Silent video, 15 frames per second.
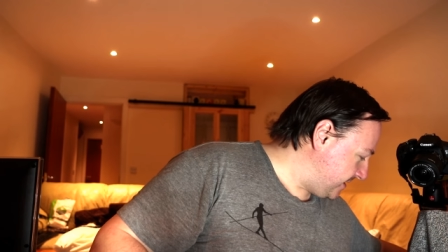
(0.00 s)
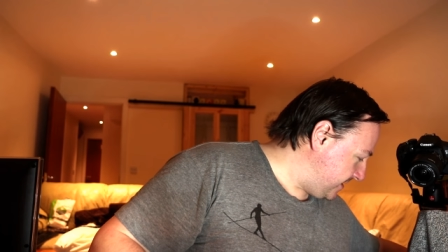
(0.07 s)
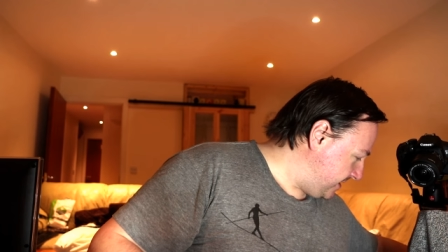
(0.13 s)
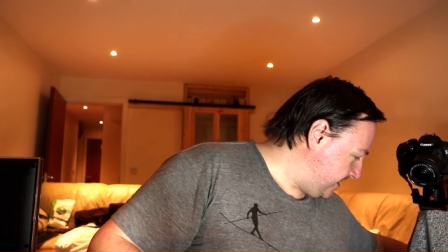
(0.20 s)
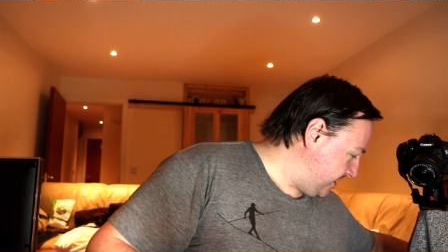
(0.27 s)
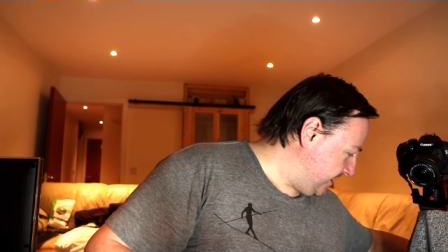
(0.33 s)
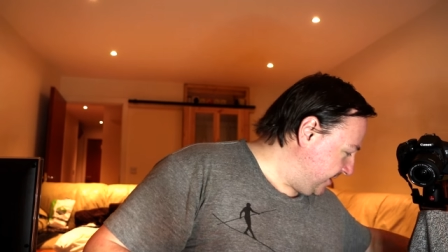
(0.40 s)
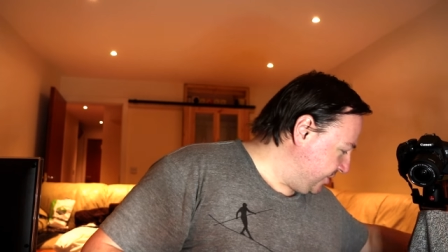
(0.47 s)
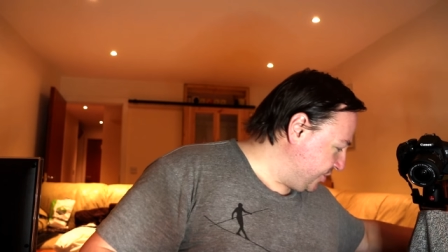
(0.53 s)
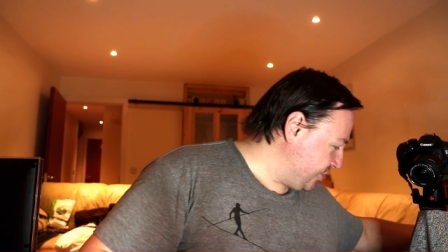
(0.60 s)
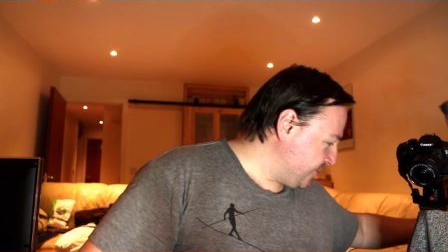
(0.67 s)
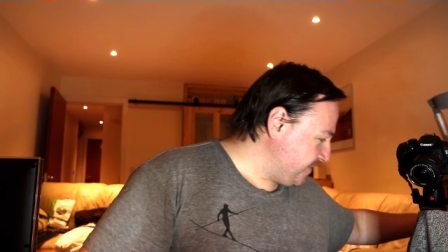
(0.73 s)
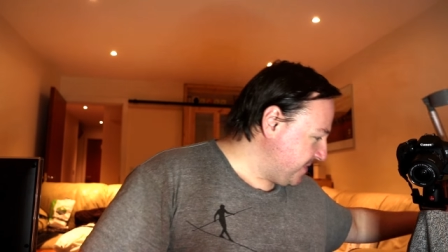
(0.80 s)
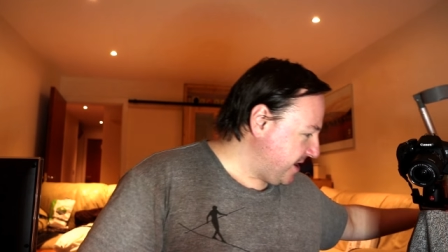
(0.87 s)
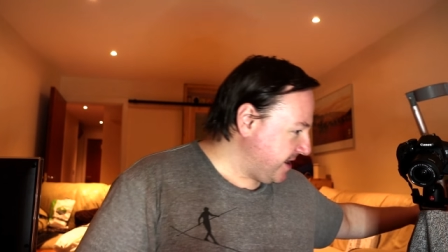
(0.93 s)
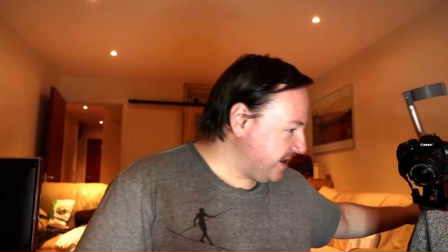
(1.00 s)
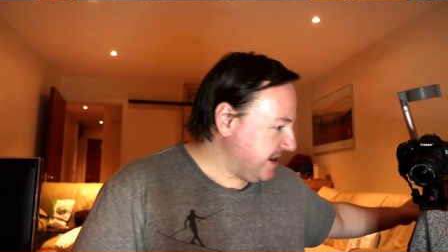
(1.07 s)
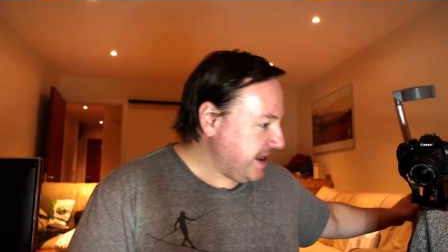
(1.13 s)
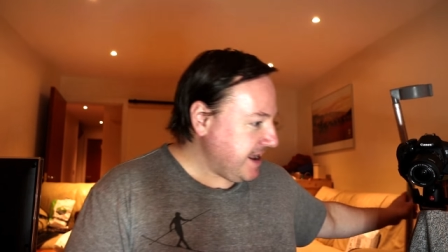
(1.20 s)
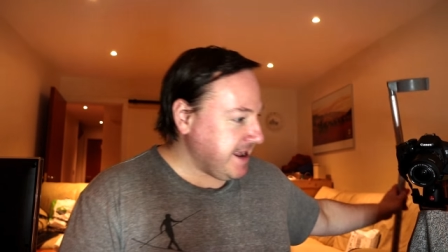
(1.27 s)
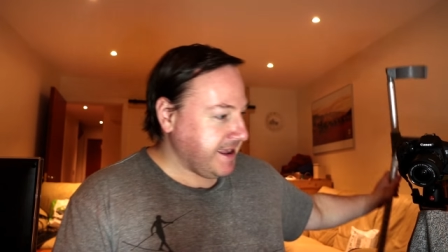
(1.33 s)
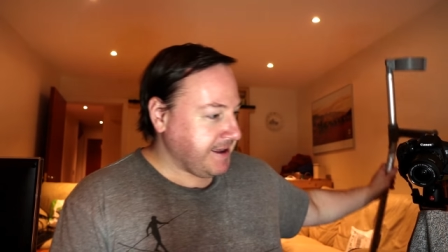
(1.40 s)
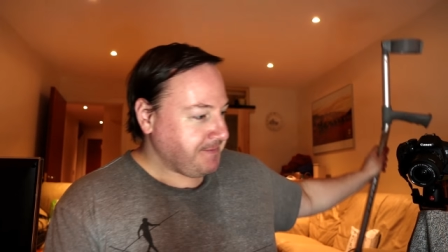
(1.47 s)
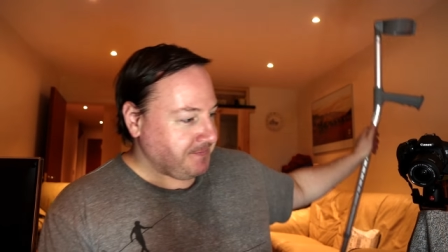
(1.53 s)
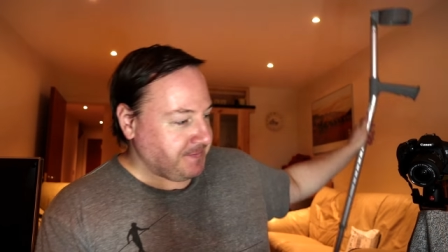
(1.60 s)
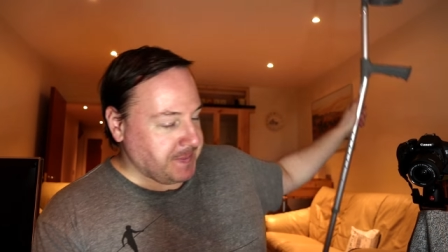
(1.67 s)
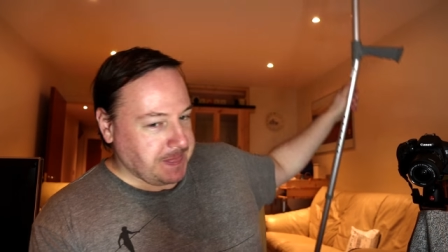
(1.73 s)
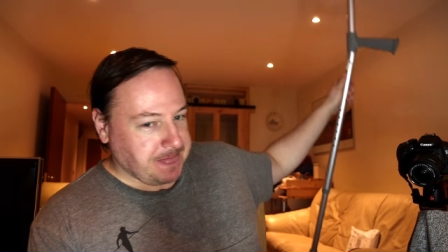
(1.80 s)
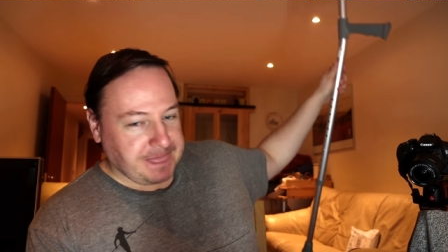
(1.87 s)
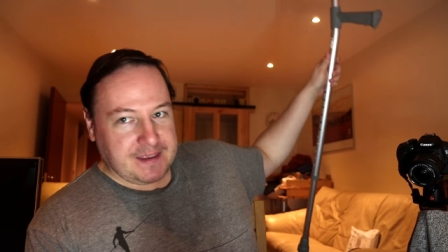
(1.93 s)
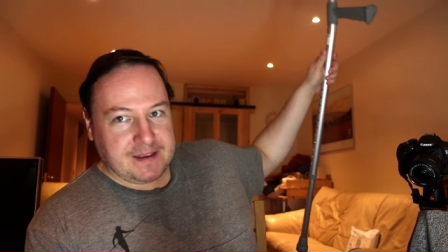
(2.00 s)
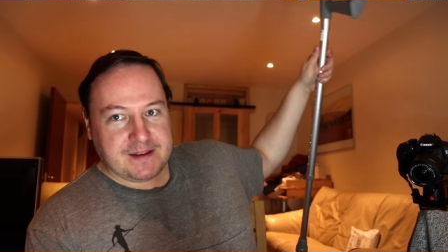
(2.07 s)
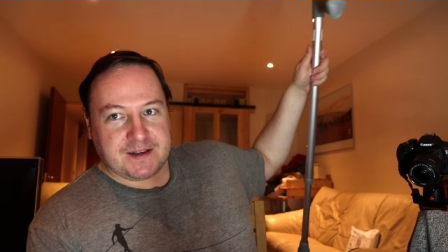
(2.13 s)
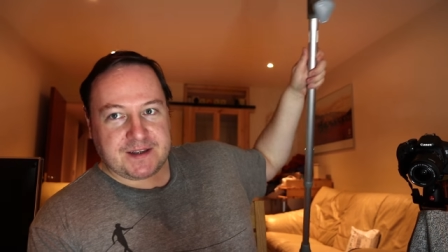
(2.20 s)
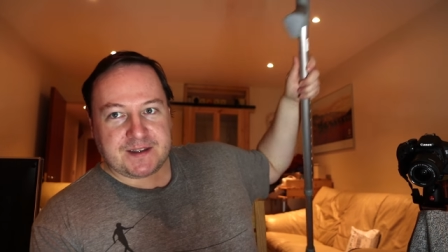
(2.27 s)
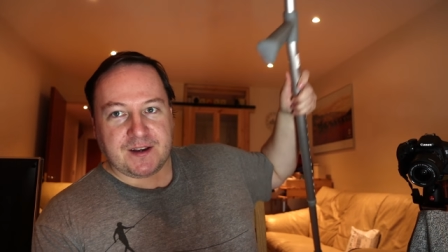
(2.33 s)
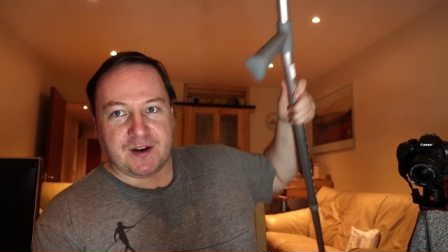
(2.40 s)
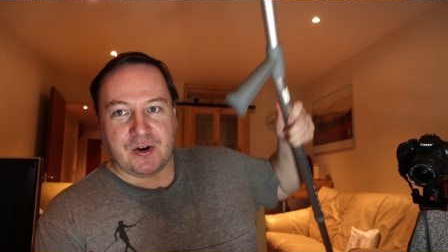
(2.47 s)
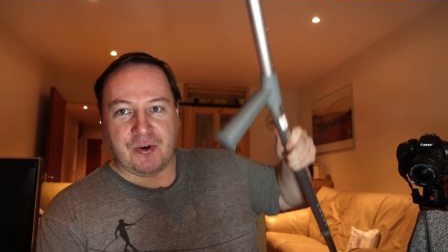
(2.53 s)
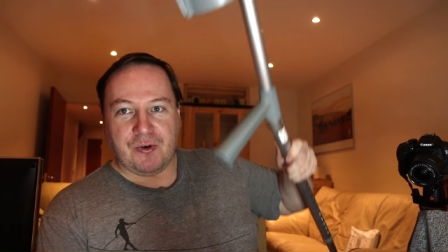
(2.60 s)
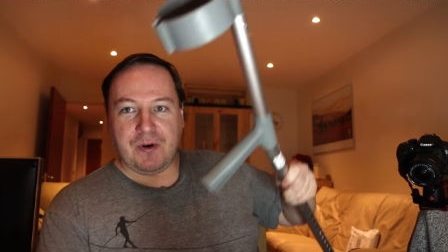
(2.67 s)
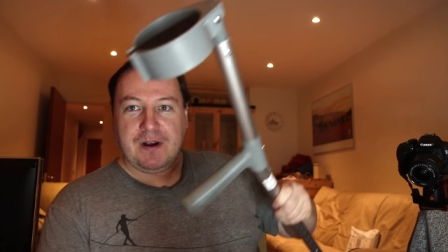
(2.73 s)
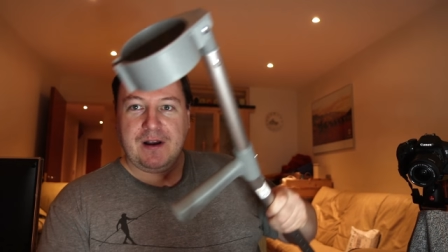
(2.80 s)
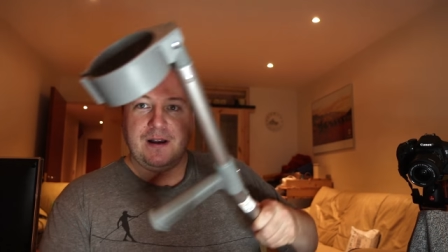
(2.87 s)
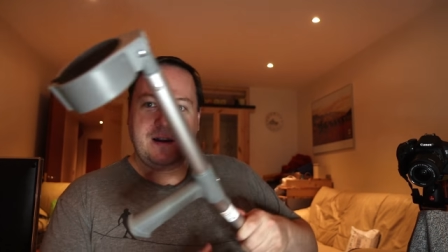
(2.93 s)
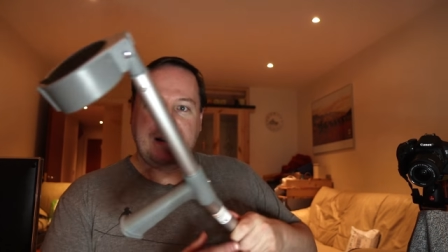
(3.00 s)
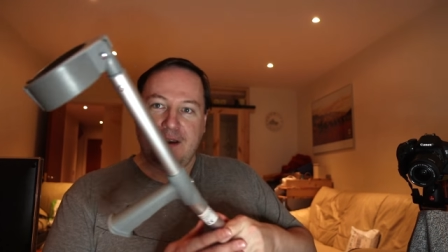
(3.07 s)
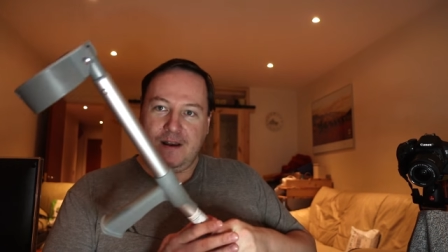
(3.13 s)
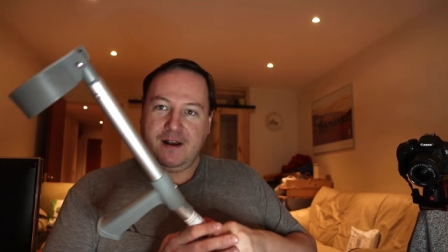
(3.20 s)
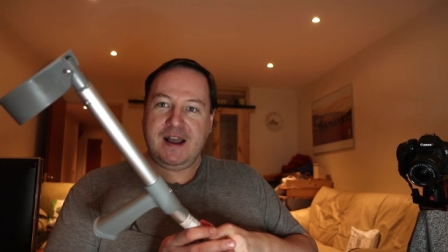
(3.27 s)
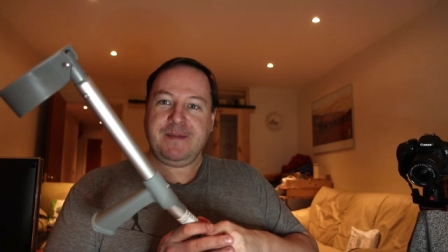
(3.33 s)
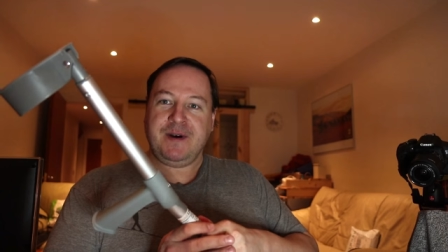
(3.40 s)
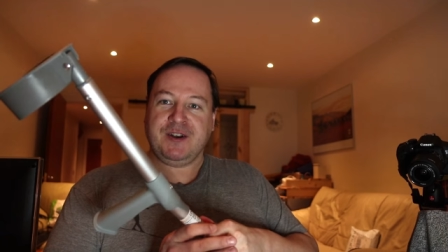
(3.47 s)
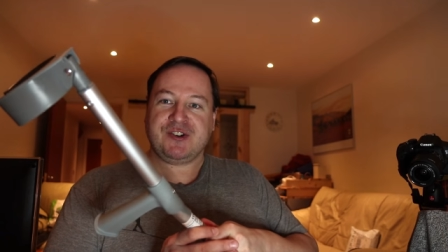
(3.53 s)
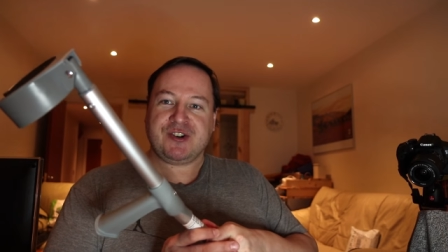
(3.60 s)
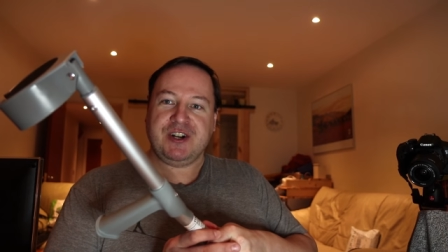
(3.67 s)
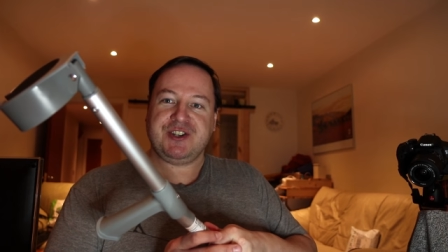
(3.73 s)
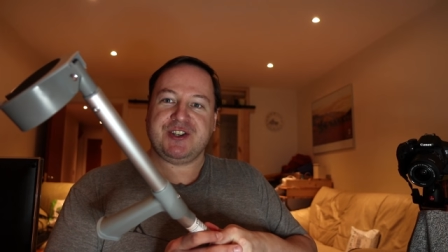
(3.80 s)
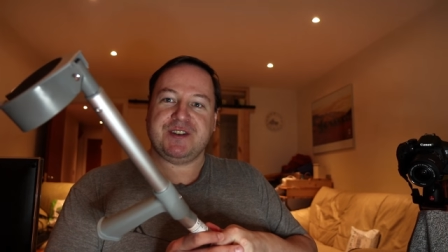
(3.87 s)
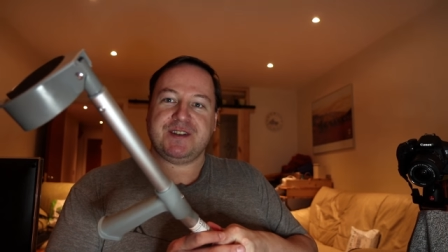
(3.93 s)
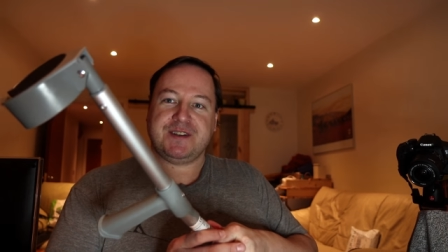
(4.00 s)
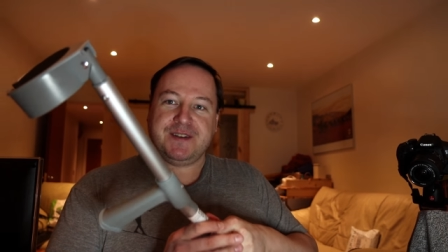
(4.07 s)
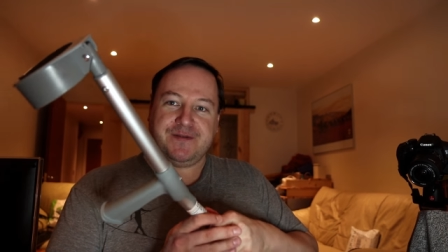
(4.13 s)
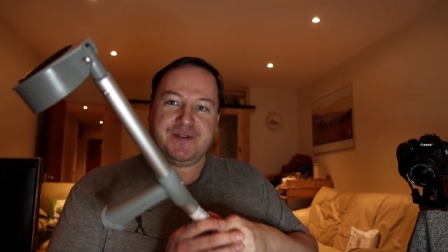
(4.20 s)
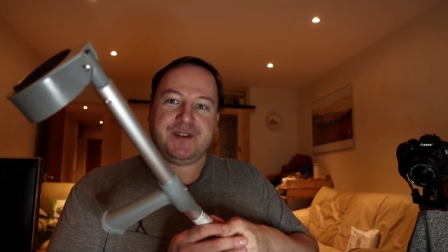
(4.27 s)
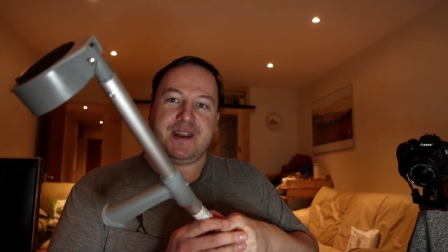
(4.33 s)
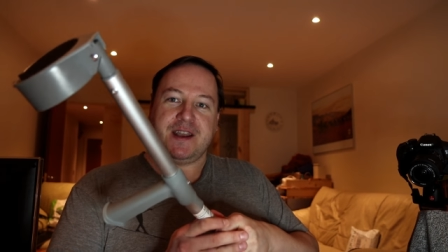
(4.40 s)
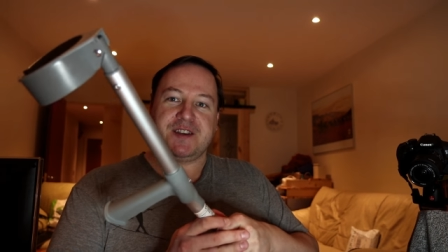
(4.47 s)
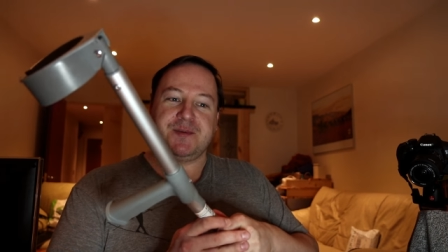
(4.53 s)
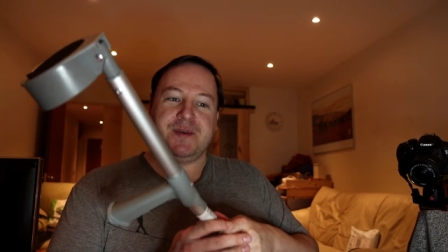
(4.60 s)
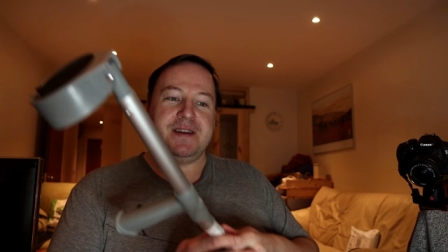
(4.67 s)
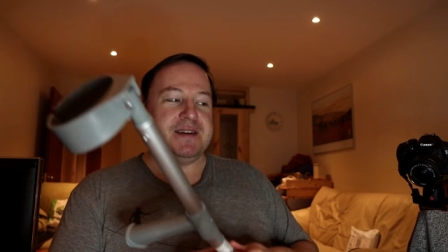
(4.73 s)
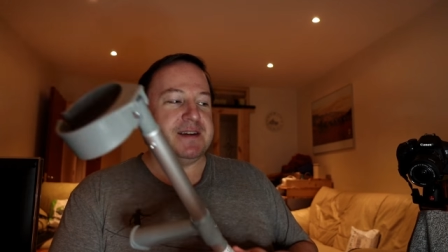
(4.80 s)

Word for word: I injured my knee. So I'm on crutches for the next